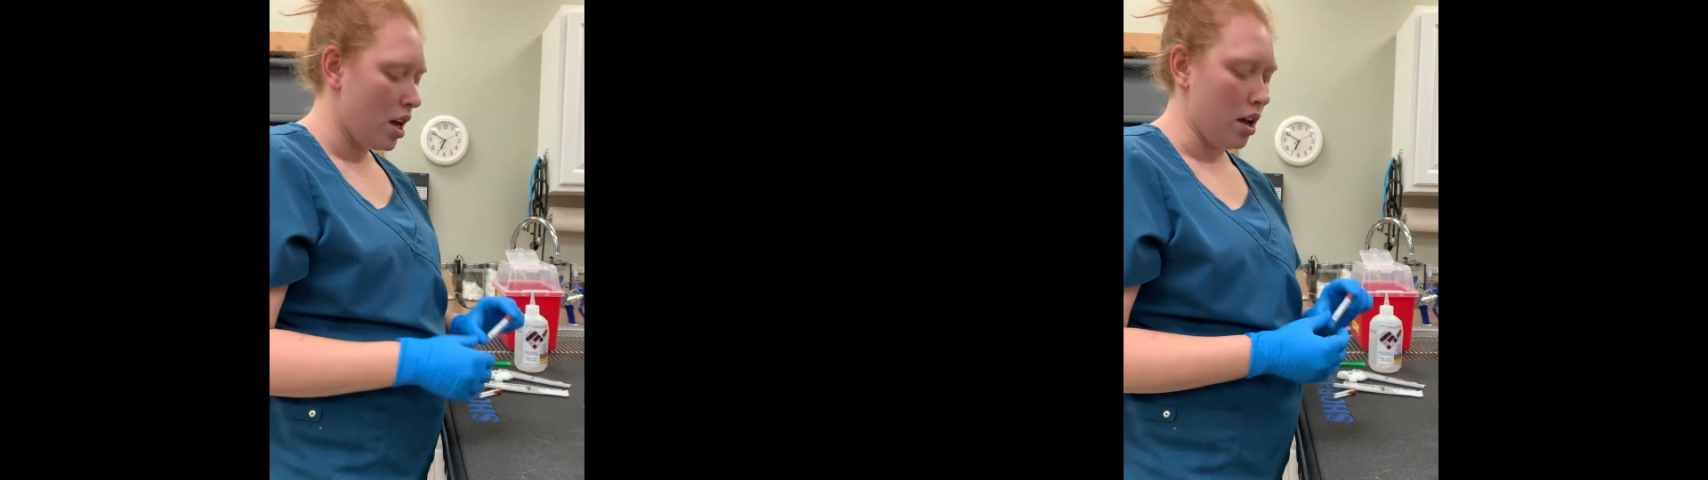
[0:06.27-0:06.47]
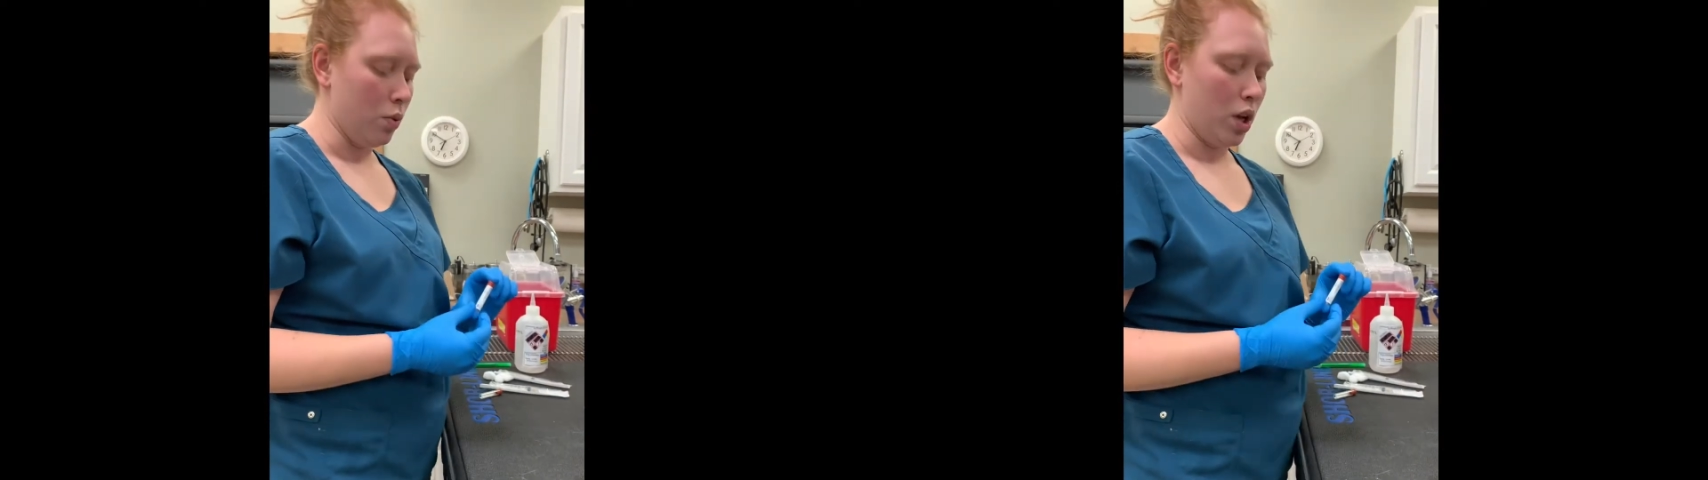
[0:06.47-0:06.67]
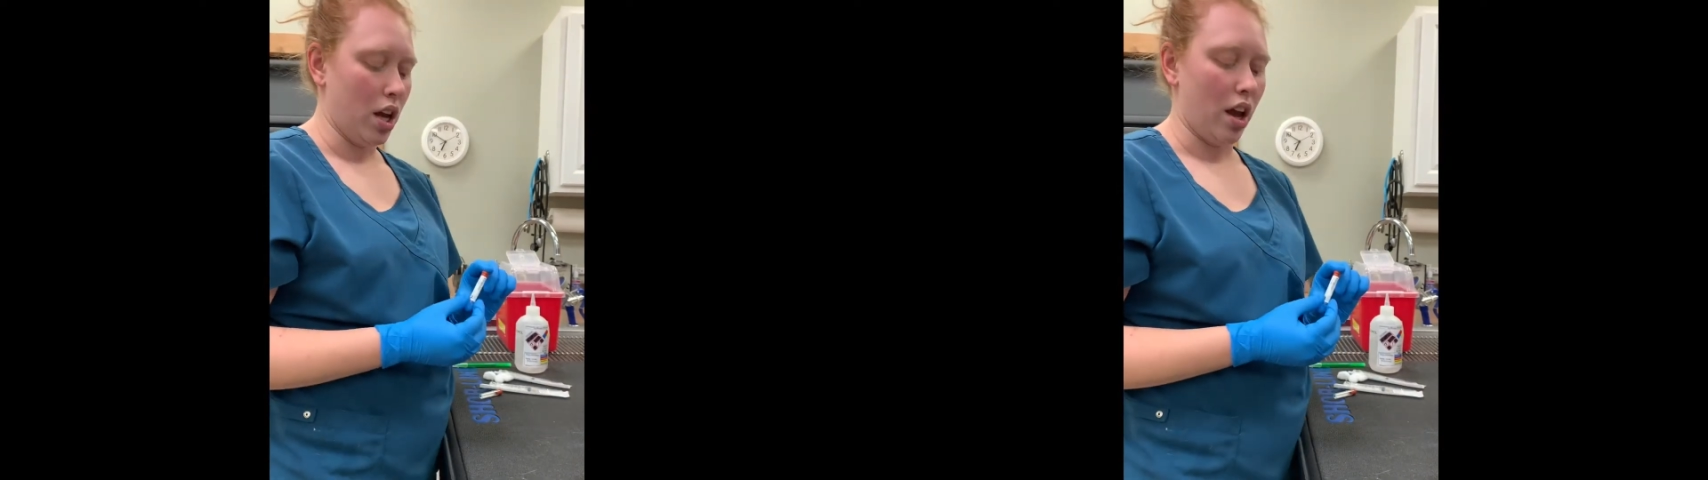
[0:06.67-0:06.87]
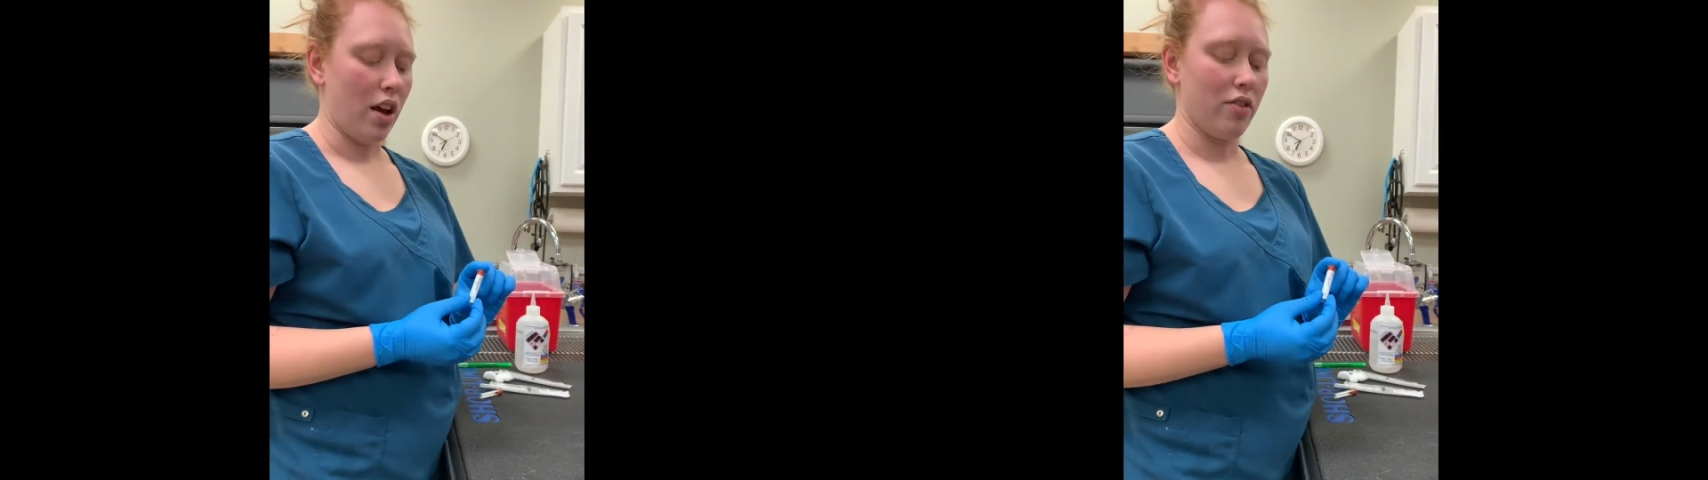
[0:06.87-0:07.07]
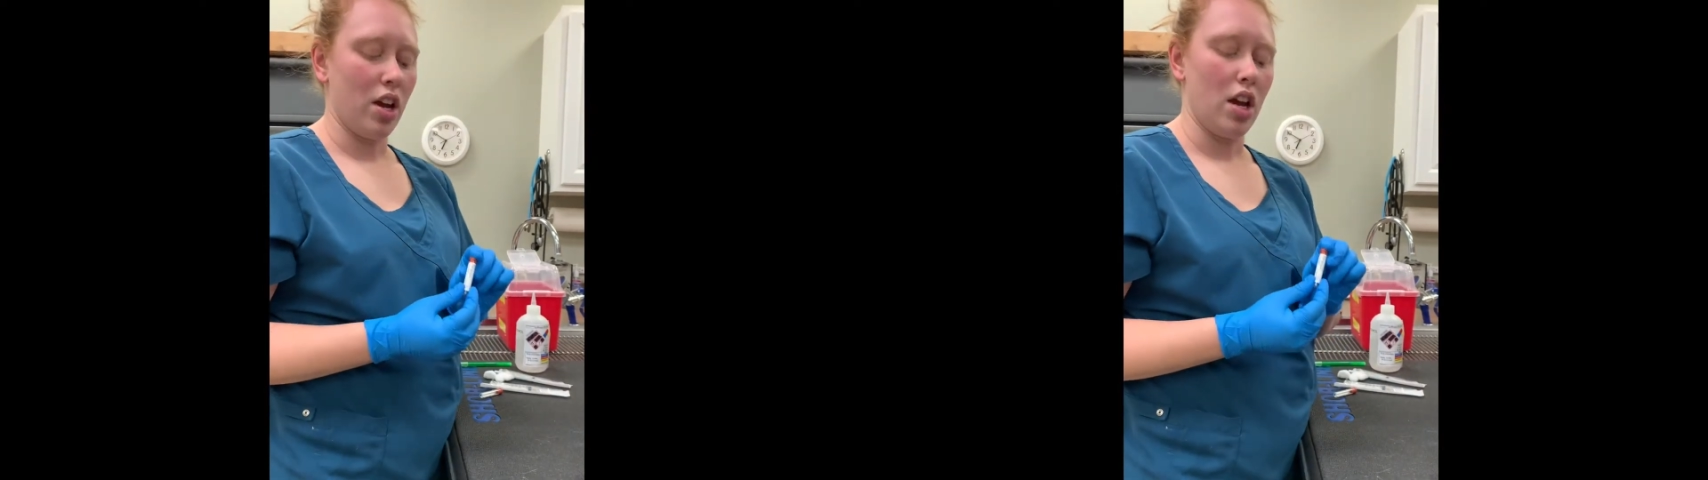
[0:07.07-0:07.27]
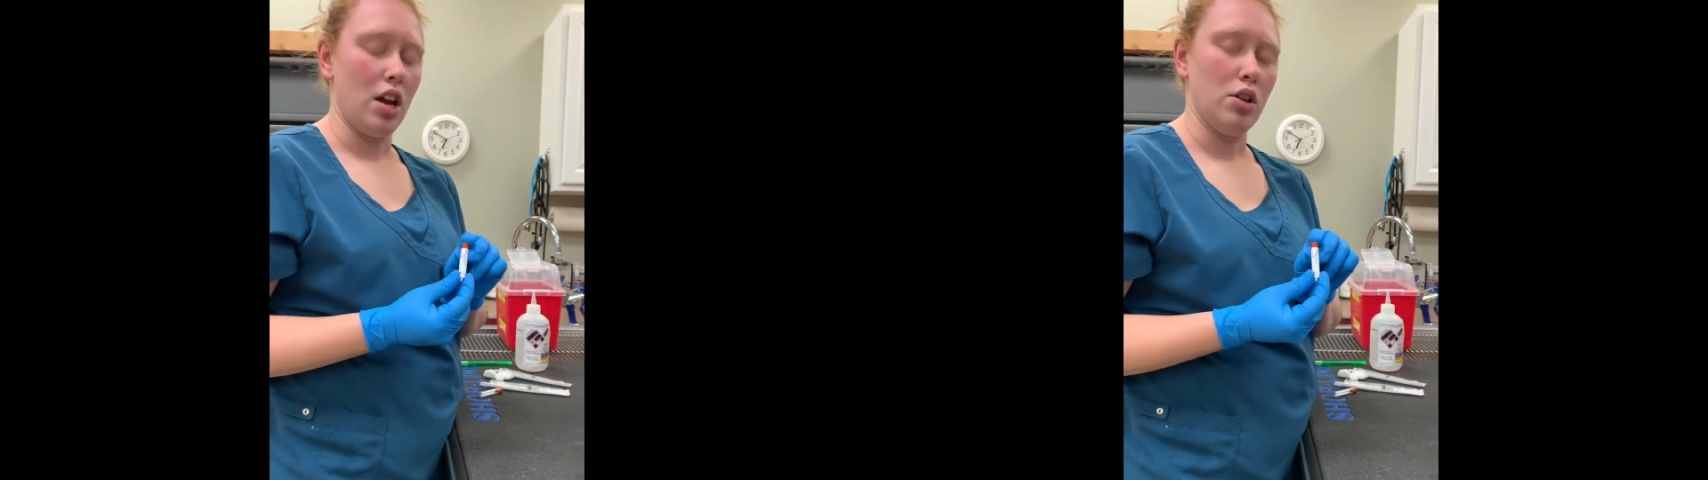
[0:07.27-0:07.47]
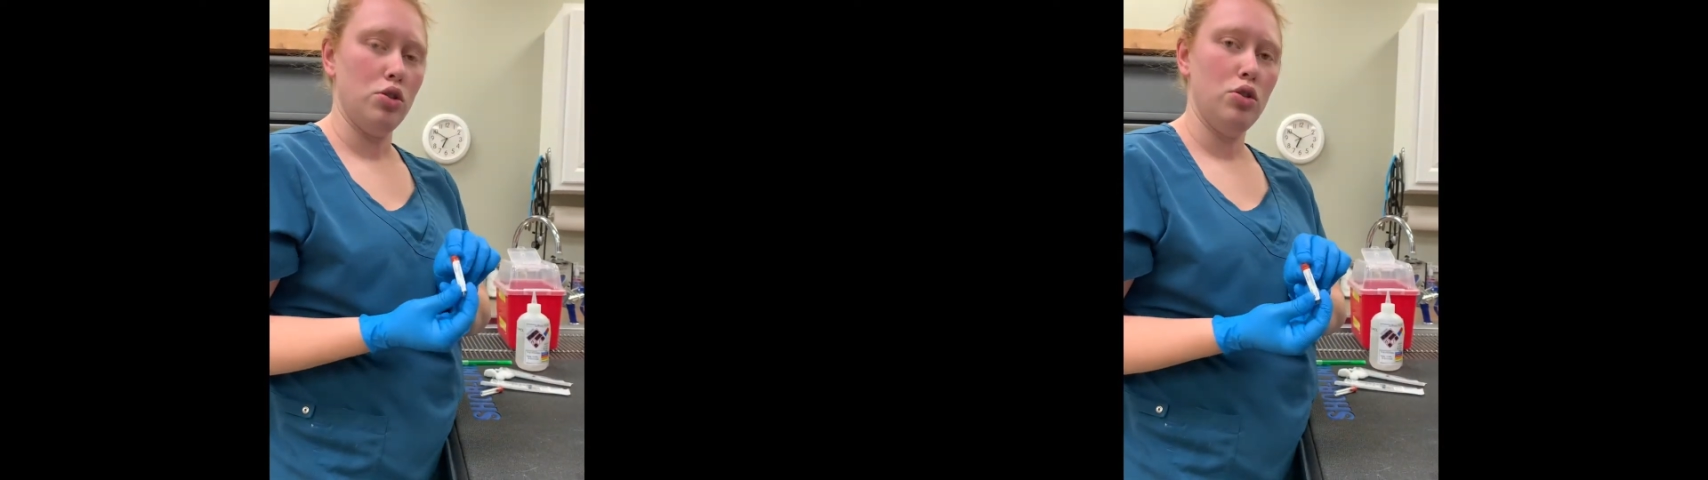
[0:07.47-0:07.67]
And we have a